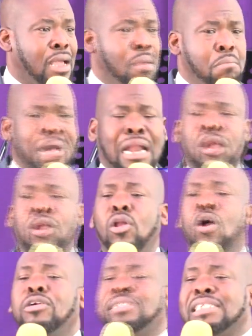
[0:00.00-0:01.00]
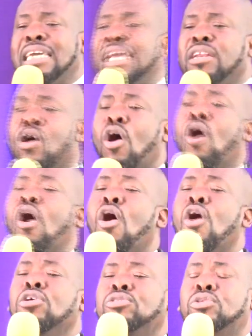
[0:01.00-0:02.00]
But locked in
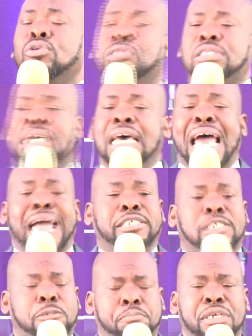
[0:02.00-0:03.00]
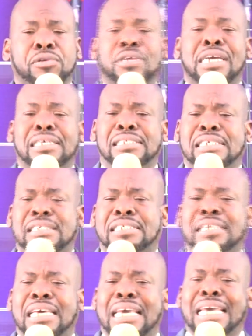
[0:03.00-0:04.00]
all those experiences
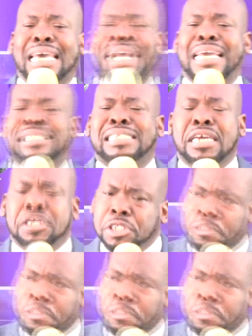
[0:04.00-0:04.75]
is His